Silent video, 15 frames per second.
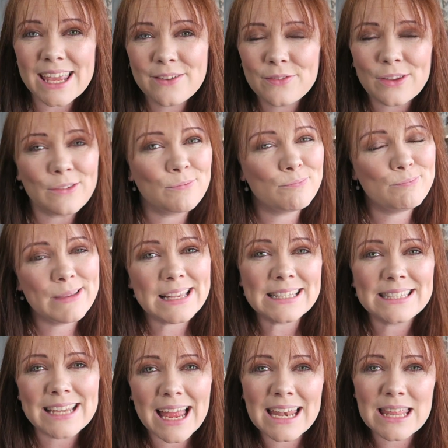If you've
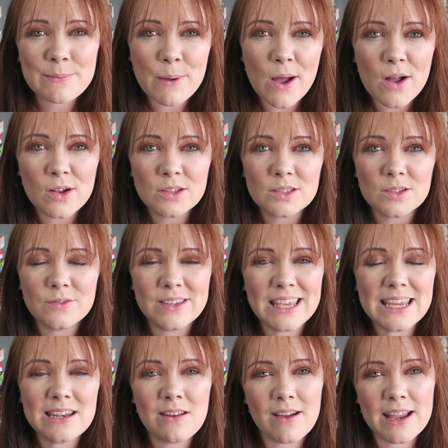missed any parts of
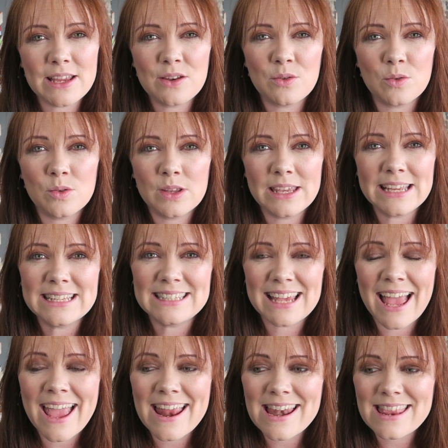year 9 or year
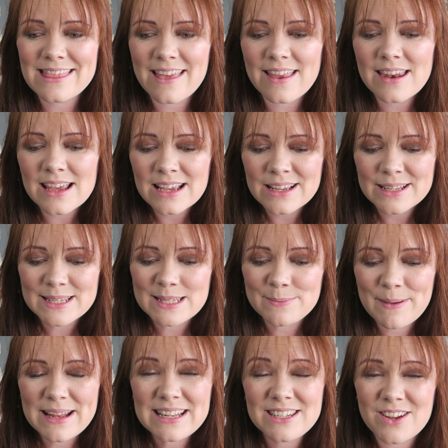10, then
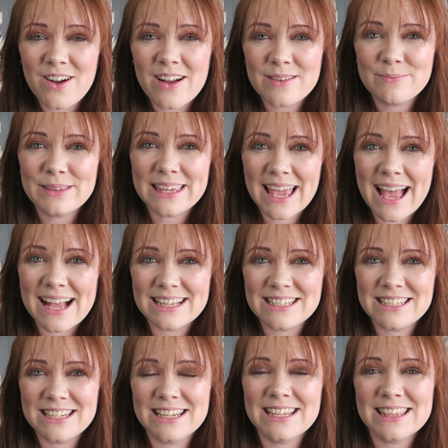spend time
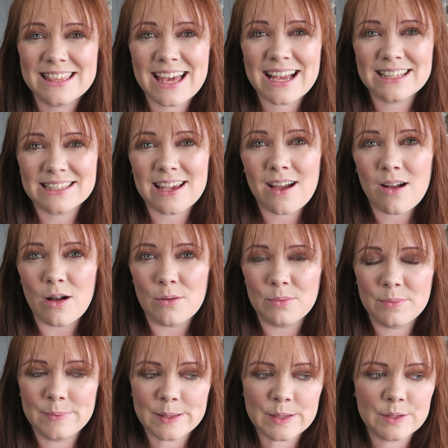catching that
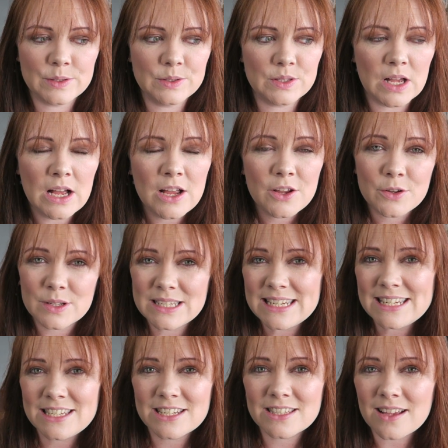up, because your
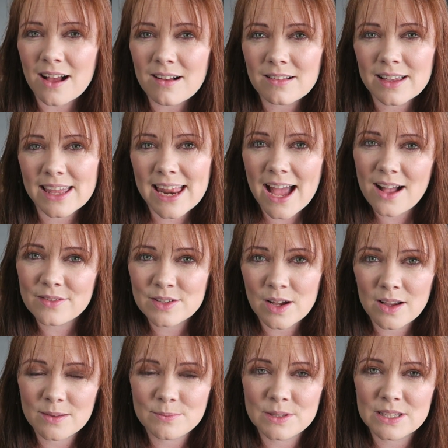teachers aren't going to have
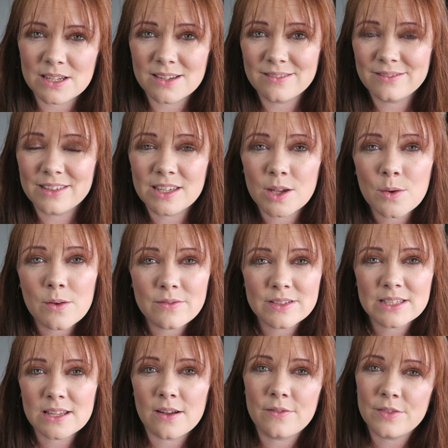time to go over
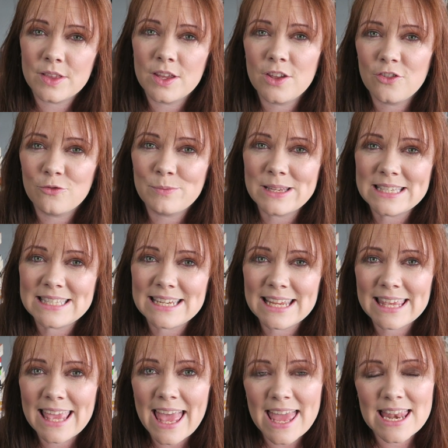stuff that you've missed
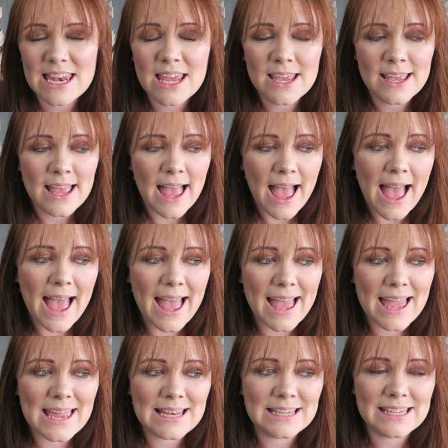again,
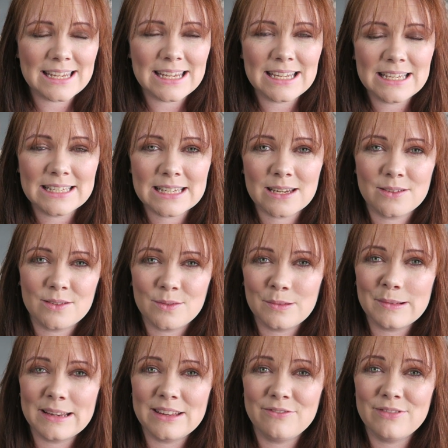and it is going to be
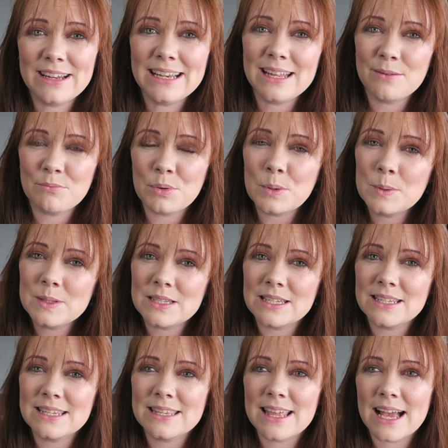really, really
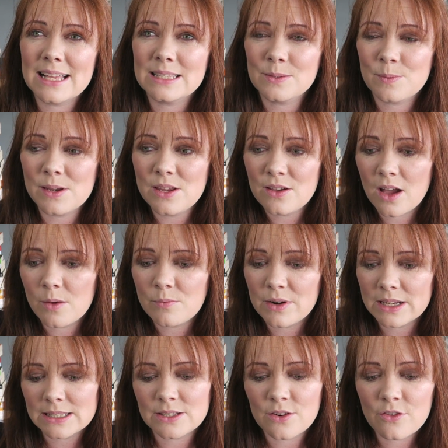important that when you come
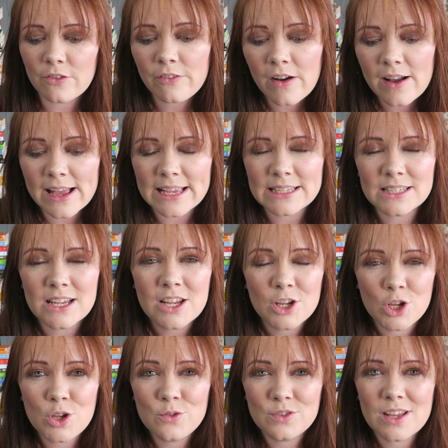around to revise,
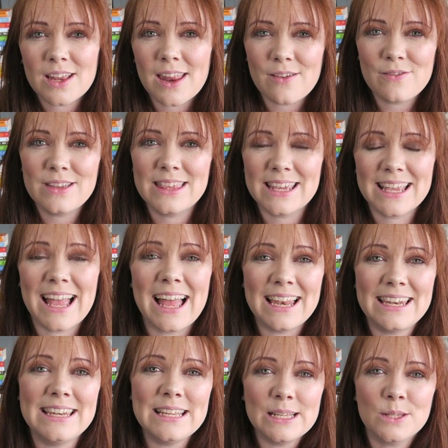you've done everything
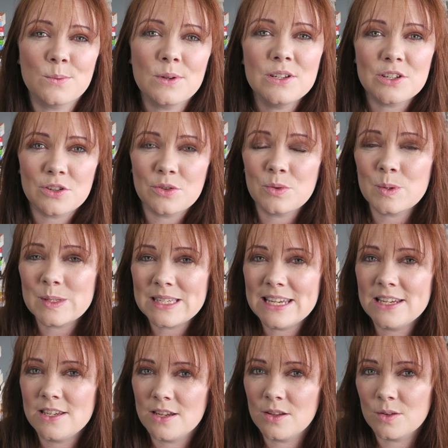at least once. You're not
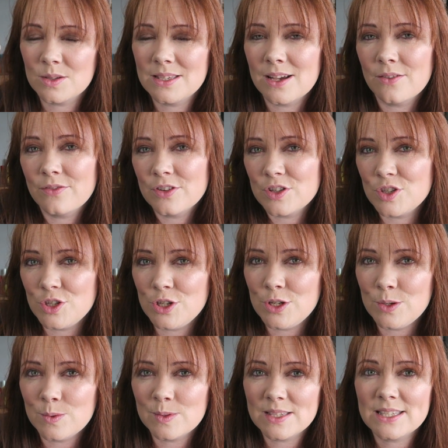teaching yourself
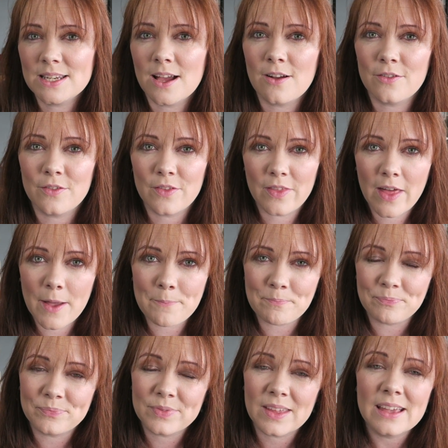new stuff
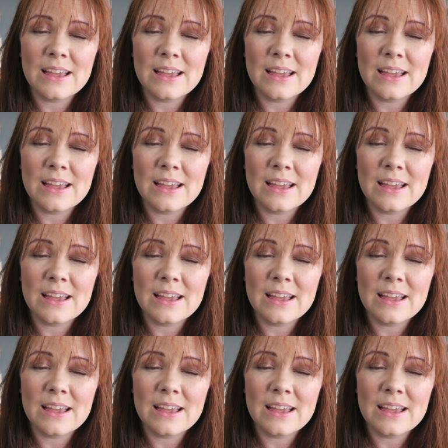then.